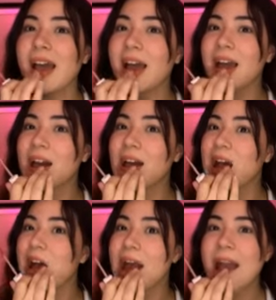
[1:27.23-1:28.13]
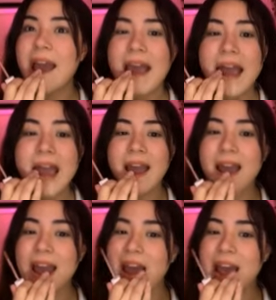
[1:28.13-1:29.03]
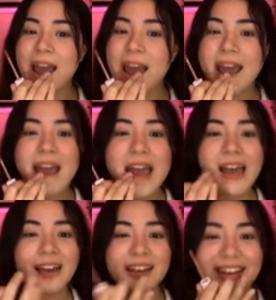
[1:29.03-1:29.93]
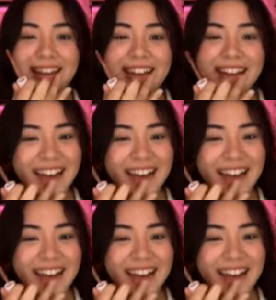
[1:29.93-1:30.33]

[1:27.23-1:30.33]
[no speech]